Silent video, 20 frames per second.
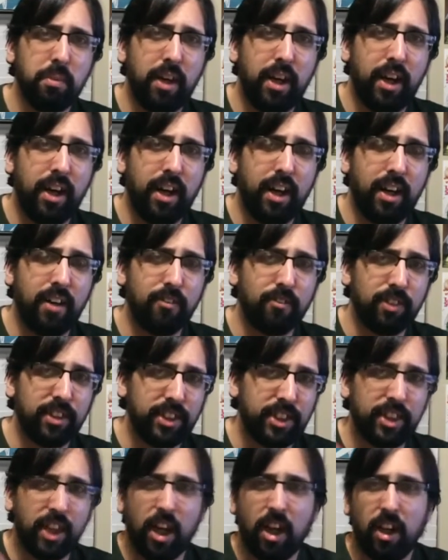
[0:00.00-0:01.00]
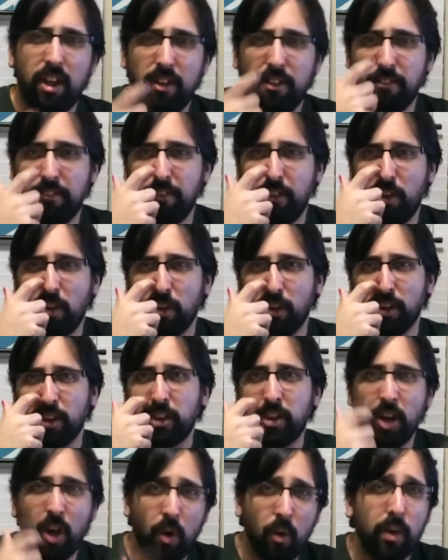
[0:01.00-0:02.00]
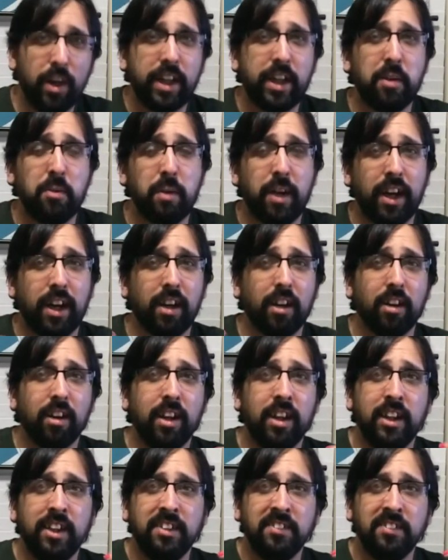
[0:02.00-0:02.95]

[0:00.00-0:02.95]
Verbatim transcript: uh, resolve or go anywhere.